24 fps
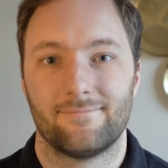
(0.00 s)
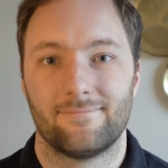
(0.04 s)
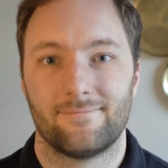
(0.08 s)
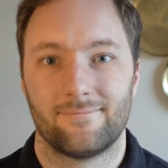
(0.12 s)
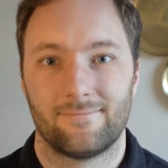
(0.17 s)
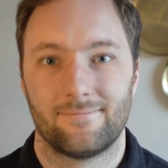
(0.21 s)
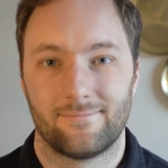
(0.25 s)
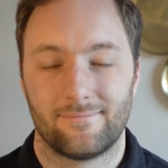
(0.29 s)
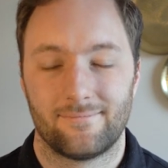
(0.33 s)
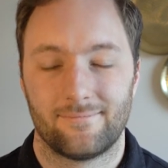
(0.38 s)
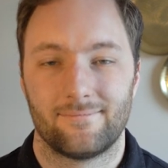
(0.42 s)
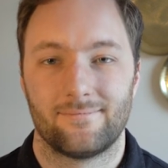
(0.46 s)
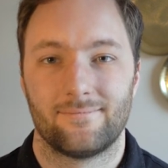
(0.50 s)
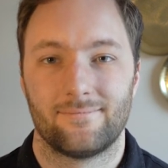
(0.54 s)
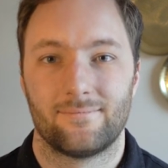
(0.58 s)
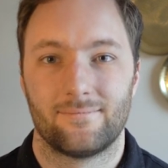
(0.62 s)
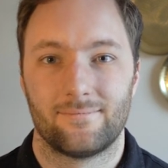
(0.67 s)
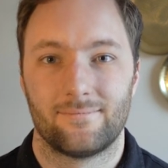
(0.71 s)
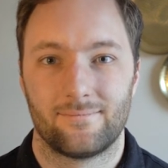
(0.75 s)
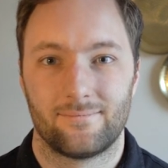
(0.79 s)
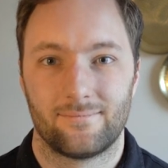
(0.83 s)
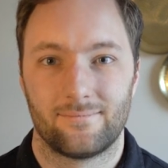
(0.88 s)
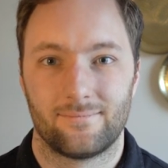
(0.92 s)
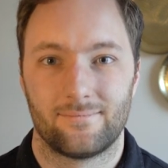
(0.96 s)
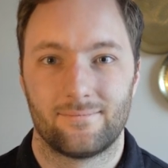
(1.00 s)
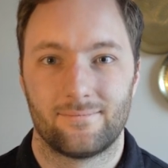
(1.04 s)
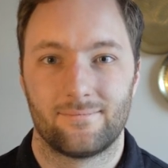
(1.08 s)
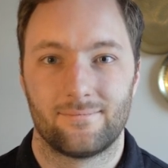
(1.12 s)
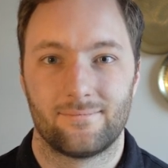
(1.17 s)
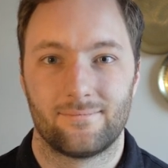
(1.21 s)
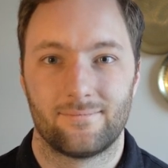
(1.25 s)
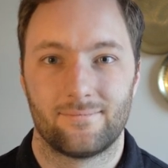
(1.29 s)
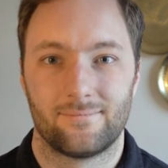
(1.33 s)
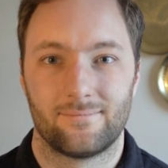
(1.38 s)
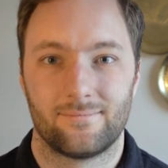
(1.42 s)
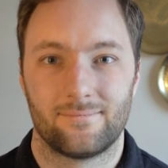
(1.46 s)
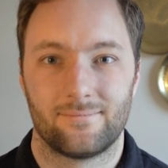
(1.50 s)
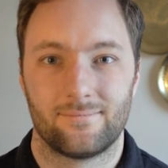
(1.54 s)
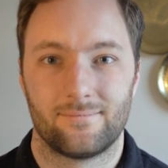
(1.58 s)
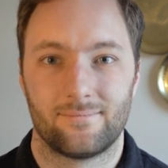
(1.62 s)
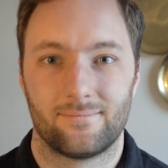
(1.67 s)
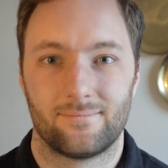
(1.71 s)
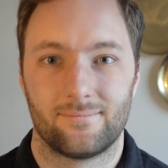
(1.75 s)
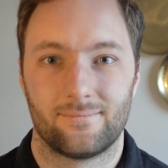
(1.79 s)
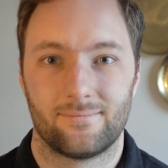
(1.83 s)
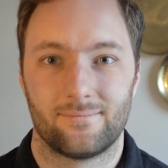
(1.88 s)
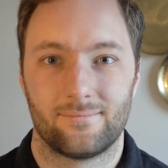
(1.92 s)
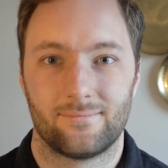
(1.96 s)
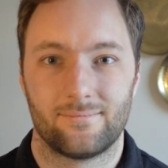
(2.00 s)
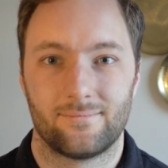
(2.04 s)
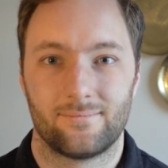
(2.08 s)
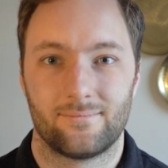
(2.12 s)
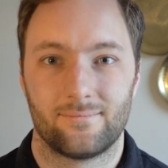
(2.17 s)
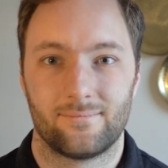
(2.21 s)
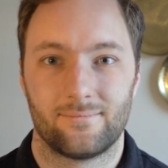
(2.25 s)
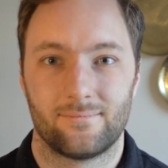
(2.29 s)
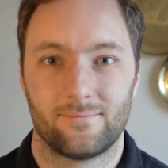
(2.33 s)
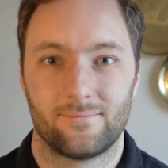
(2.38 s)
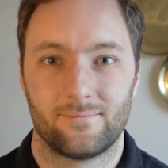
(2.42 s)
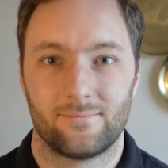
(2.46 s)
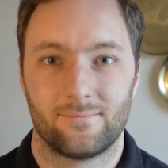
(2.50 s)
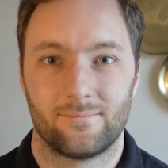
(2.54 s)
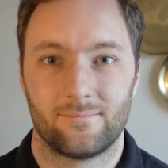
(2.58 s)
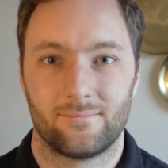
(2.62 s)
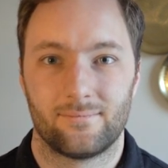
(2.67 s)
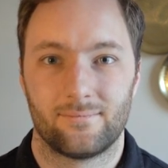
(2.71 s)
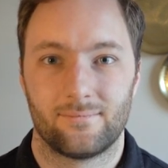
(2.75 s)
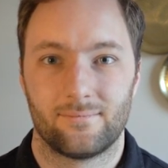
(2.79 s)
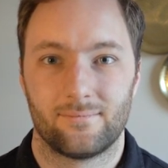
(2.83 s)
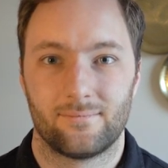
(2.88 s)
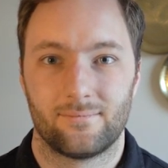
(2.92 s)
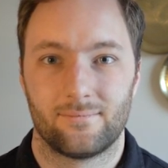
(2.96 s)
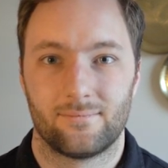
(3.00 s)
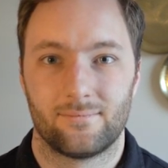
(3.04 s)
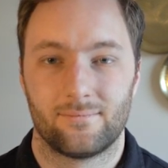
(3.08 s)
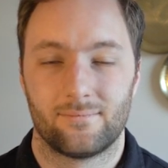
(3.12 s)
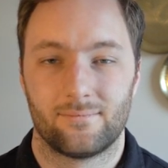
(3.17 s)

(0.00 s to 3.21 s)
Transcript: [no speech]